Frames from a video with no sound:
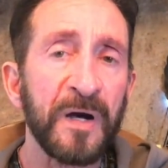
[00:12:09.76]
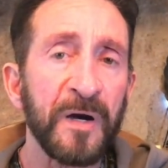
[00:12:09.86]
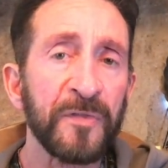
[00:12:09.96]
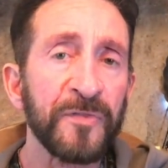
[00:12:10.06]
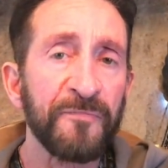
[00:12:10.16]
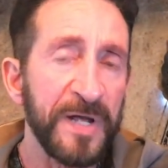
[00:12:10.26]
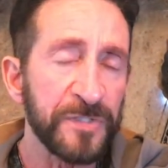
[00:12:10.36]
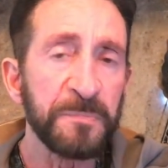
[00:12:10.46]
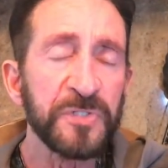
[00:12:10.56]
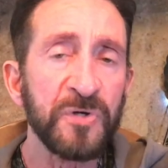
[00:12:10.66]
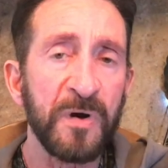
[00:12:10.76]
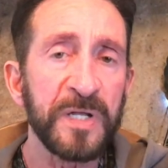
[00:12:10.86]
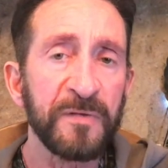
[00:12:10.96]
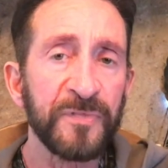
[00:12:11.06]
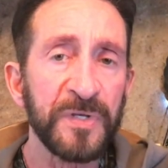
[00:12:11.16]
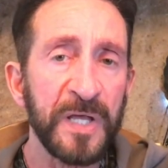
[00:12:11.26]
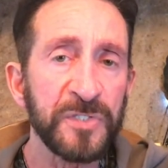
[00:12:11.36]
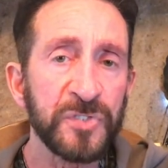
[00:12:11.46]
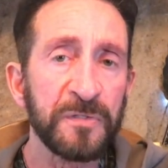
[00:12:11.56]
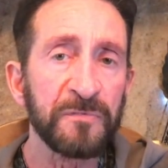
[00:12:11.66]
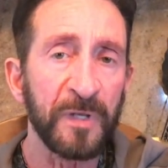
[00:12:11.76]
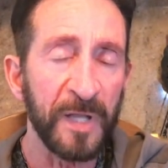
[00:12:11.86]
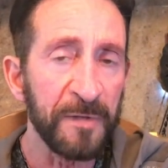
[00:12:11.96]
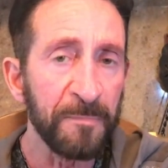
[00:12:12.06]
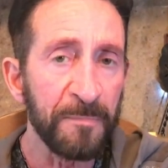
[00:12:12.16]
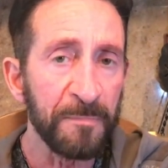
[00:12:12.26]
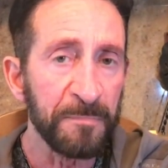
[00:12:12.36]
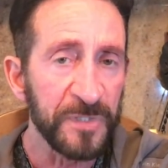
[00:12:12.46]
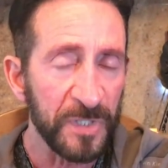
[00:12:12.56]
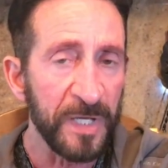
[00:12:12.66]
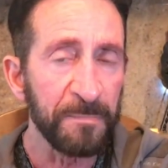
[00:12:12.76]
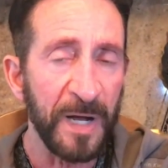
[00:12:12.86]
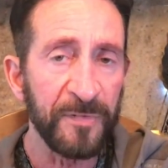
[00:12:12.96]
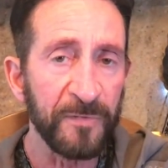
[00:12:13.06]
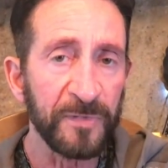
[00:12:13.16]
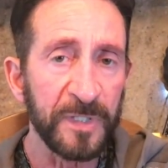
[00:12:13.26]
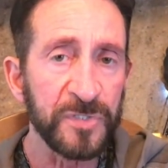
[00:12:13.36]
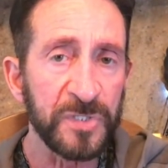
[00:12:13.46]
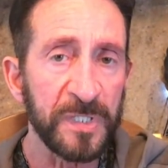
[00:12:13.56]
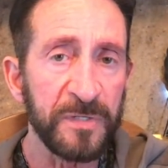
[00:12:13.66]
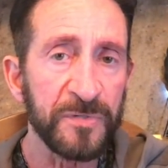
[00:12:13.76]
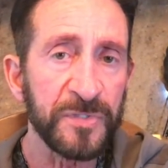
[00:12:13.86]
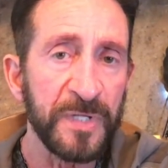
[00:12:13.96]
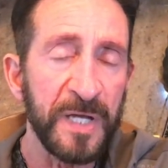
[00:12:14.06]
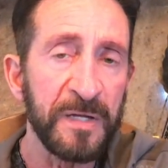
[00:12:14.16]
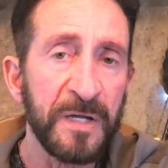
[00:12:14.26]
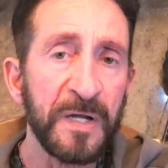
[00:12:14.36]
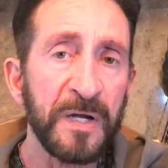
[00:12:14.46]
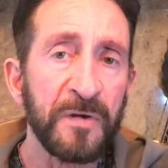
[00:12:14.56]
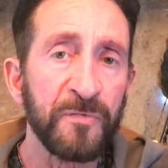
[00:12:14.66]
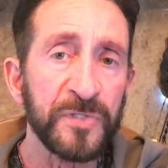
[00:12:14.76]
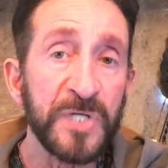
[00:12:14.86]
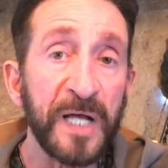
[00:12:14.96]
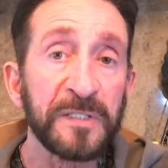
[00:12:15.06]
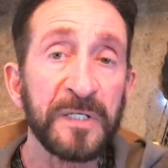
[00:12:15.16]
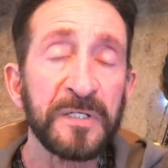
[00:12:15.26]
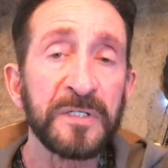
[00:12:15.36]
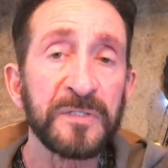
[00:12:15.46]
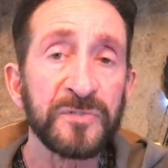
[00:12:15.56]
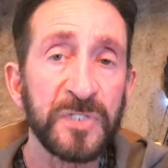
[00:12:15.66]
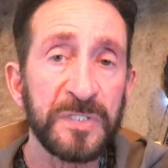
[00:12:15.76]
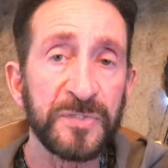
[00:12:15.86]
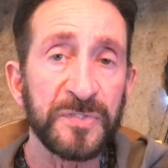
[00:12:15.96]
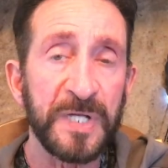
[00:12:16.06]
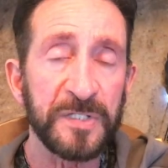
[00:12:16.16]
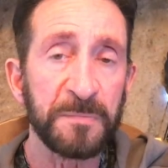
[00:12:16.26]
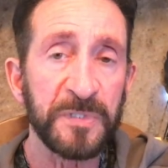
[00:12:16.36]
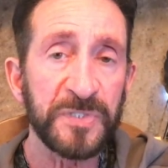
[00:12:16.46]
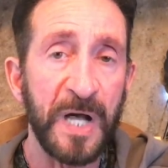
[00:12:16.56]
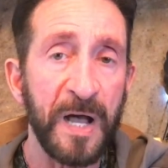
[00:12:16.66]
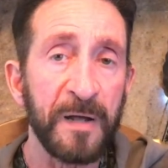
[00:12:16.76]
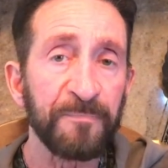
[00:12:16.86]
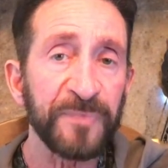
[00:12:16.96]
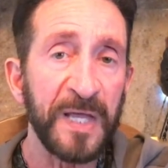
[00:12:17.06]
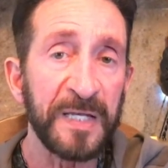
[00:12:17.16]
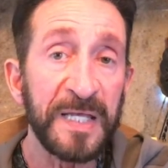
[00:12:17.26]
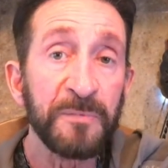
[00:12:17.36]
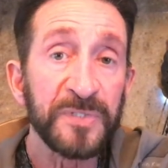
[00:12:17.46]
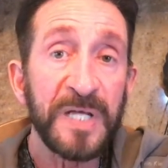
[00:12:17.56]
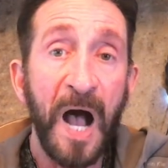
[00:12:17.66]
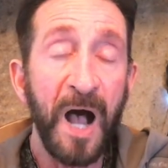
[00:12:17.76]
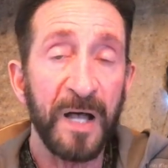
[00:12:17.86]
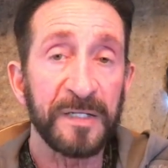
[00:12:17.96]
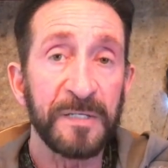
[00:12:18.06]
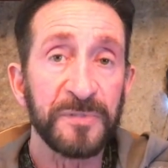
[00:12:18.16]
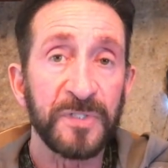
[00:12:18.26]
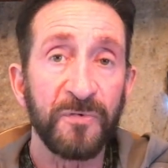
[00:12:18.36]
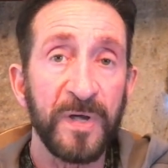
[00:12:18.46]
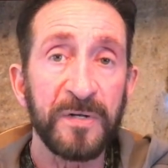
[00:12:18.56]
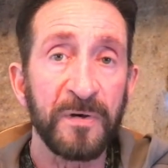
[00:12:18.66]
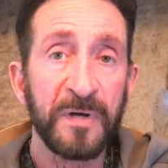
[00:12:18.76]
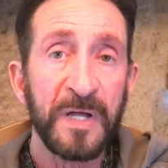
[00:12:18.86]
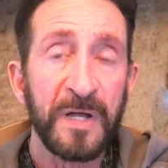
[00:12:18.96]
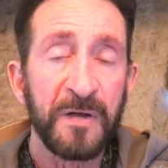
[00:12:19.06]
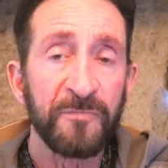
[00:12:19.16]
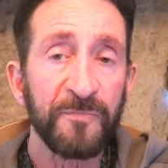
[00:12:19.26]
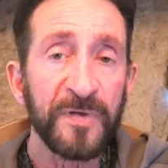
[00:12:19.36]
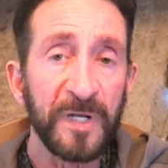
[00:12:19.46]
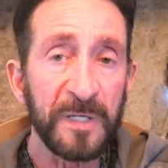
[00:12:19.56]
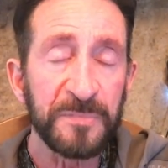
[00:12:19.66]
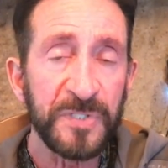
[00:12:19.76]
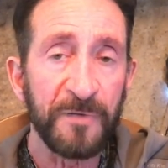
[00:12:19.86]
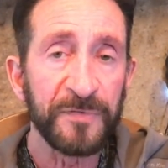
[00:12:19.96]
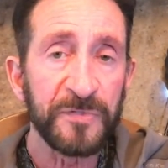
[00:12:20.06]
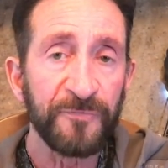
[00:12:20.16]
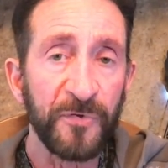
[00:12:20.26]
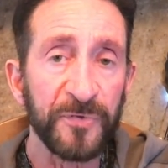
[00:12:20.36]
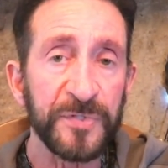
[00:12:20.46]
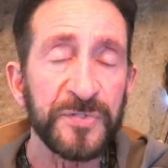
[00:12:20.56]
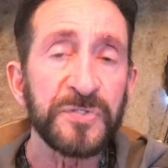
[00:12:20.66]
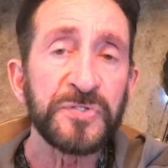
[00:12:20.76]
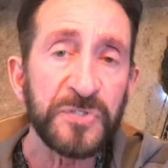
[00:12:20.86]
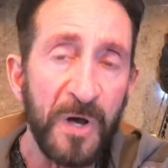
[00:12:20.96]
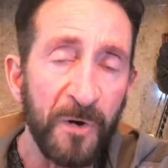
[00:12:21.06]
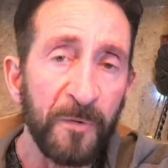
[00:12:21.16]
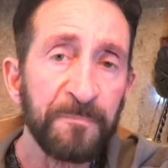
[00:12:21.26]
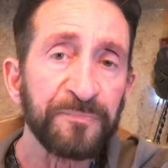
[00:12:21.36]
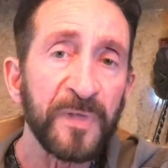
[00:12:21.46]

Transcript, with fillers: uh, the vast majority of the nation, led, misled by their religious leaders, they rejected Jesus as the Messiah, and he was God. He was the creator, revealing himself in his fullness. So